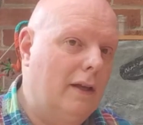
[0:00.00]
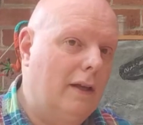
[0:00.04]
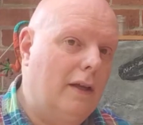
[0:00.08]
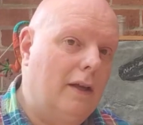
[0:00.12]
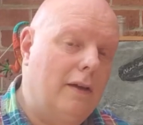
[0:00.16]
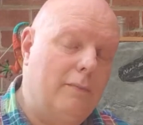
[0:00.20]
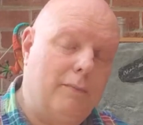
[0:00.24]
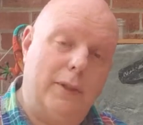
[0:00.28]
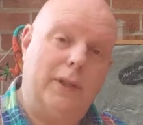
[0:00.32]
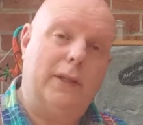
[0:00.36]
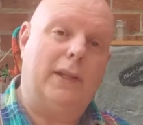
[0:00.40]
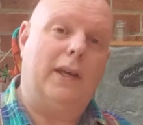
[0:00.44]

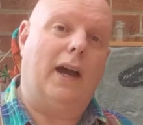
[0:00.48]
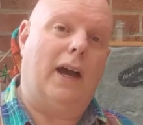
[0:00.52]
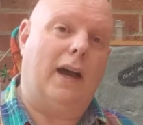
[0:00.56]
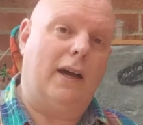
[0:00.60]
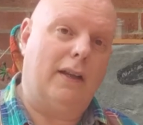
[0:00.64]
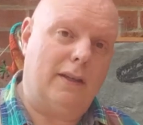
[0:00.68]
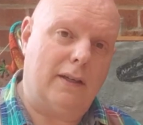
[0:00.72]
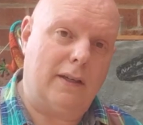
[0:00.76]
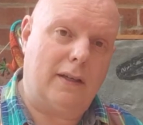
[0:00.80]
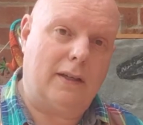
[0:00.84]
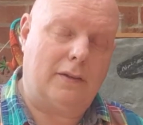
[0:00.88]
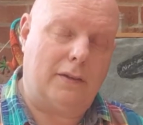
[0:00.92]
But the
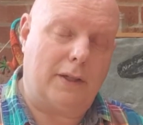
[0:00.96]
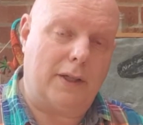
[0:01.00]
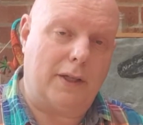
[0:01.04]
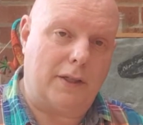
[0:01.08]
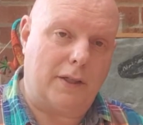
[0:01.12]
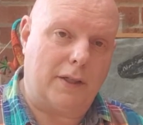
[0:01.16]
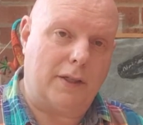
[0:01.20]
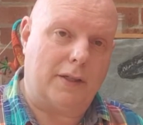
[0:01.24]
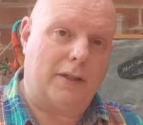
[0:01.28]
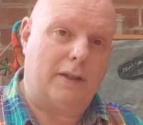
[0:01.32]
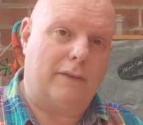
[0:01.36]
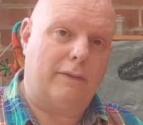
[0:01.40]
other
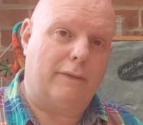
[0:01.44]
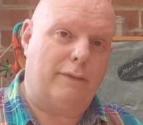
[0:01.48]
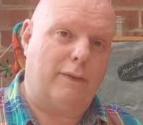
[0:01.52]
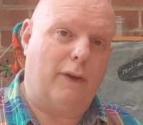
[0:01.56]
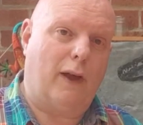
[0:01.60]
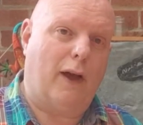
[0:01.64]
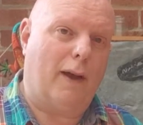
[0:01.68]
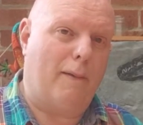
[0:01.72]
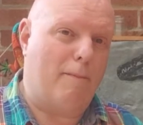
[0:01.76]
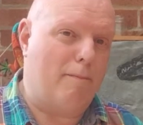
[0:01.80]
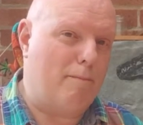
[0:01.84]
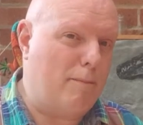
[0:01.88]
creatures that
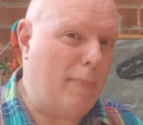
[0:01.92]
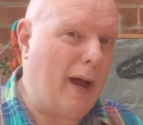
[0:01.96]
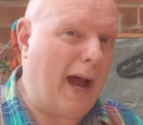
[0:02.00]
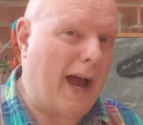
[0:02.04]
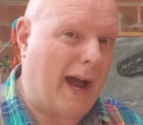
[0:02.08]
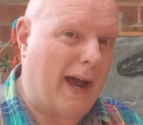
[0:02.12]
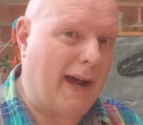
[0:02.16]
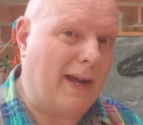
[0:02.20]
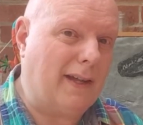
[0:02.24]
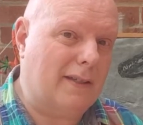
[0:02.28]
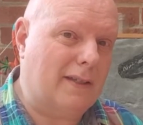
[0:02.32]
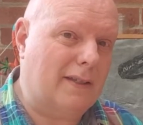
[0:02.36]
fly,
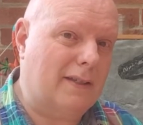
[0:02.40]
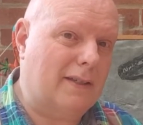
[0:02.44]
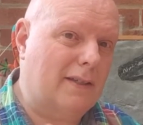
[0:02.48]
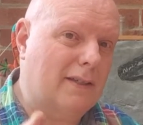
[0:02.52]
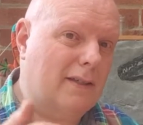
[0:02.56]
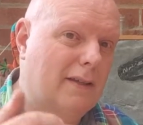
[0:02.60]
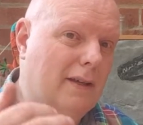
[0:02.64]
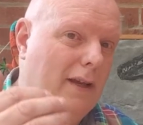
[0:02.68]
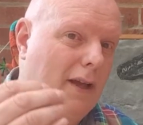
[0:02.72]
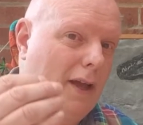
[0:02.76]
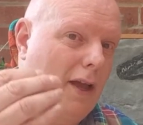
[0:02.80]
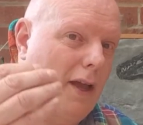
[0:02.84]
bats,
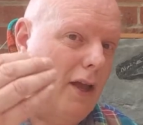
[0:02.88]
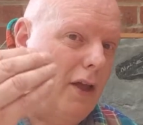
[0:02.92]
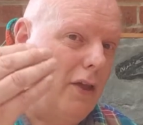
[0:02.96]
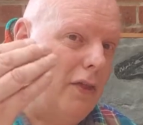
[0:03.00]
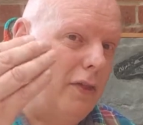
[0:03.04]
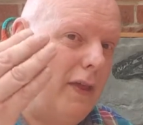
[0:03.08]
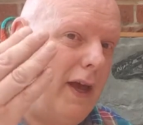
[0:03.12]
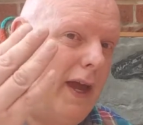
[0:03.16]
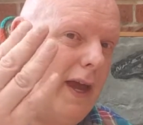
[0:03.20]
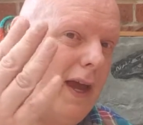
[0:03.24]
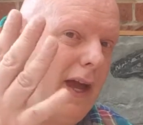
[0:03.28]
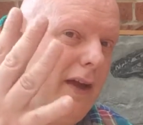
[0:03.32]

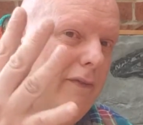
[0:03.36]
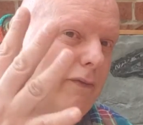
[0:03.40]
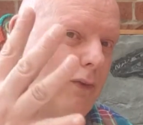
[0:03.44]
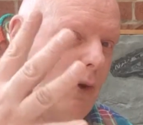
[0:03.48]
they have